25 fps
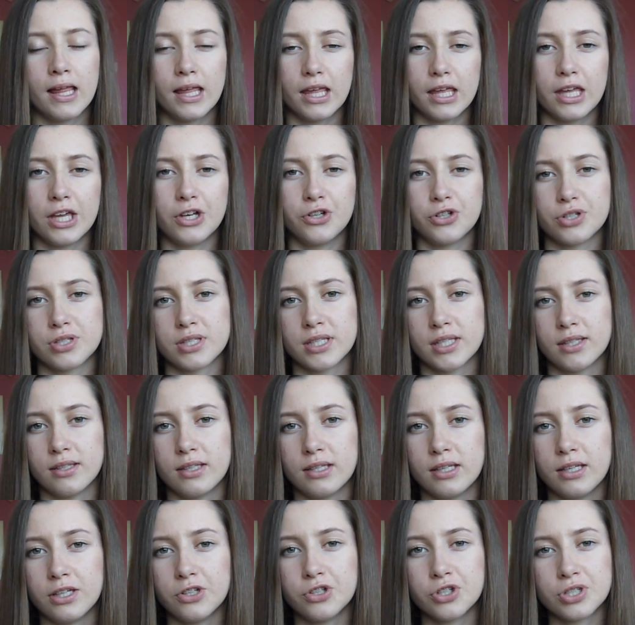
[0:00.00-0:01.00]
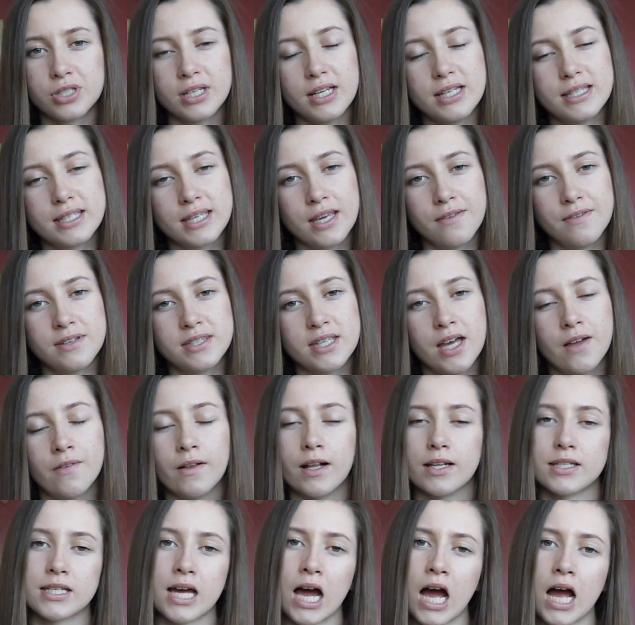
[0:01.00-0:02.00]
you just need to give yourself
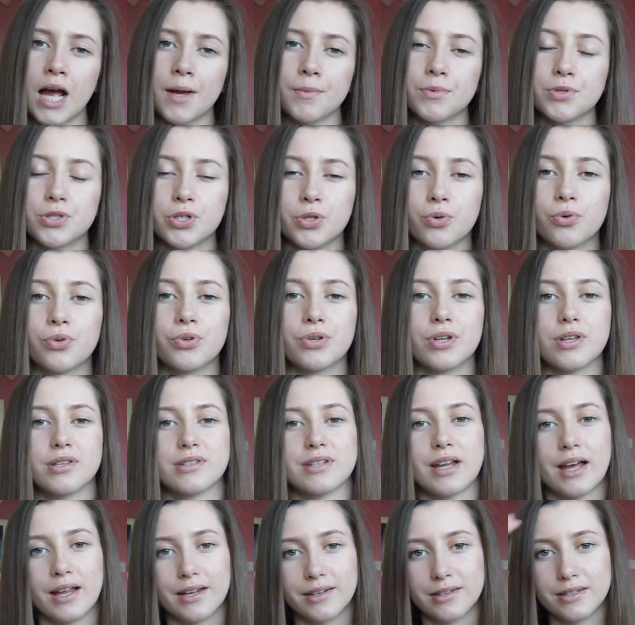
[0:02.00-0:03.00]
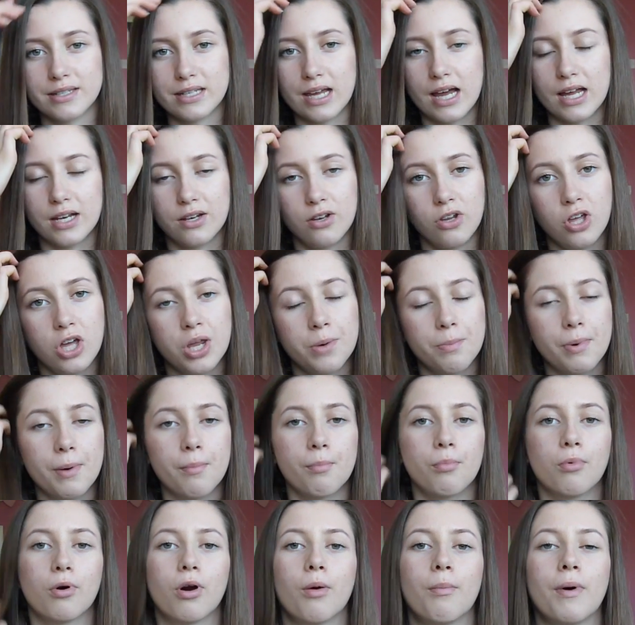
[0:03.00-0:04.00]
that time to understand and learn a bit
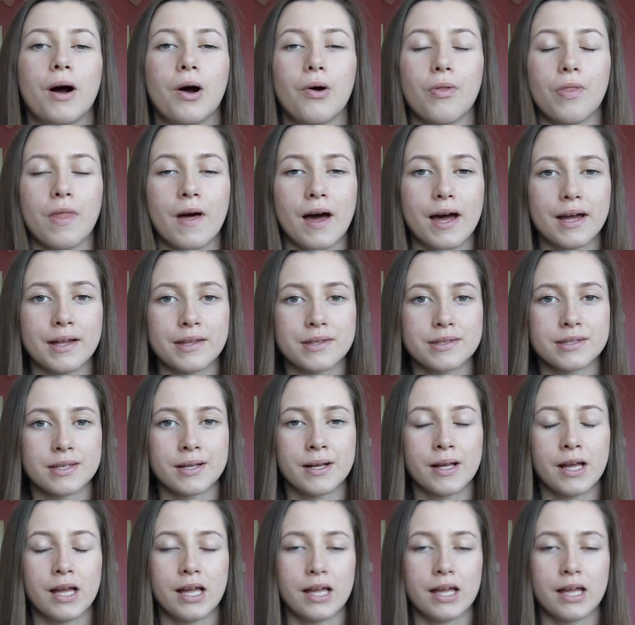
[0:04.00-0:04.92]
more about that.